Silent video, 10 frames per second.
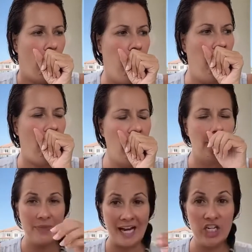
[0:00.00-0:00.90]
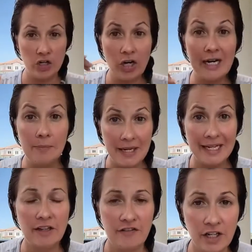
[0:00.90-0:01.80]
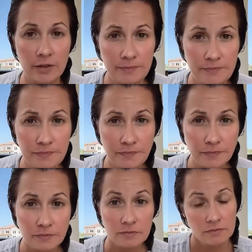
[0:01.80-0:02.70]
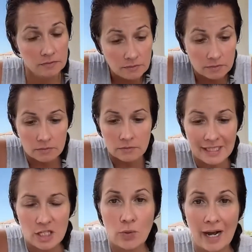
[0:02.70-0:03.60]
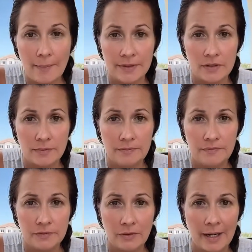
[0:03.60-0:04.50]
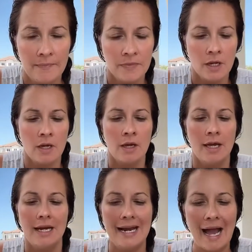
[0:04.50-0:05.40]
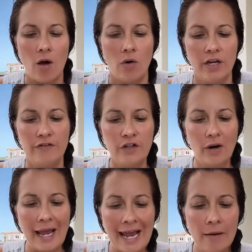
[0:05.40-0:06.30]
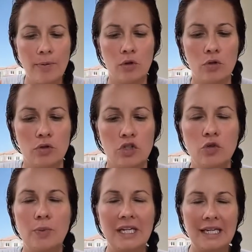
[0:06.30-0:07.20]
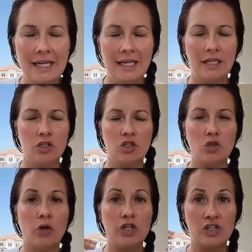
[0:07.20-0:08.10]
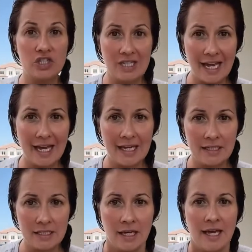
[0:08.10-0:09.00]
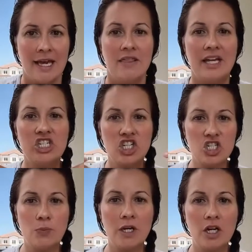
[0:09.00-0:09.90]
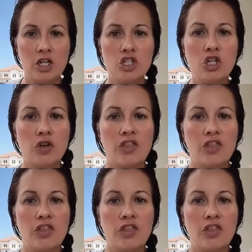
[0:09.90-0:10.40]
and you're gonna be in the fear. That's what happens, right? Now, if you're able to begin to understand that just because you're